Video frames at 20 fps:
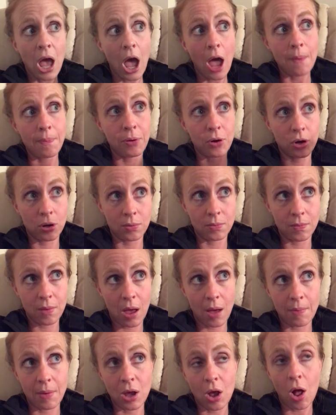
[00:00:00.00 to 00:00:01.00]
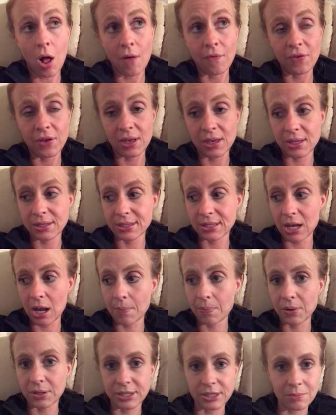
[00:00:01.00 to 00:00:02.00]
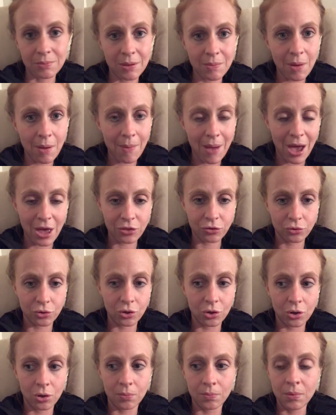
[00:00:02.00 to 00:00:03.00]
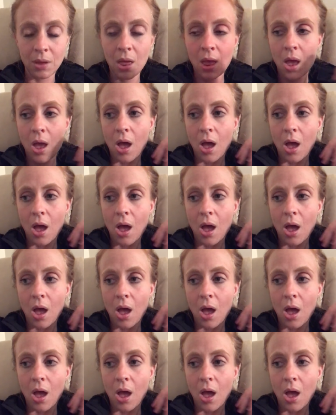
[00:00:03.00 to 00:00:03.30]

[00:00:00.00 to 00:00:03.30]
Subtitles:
I put them on my office and I put some in my bathroom.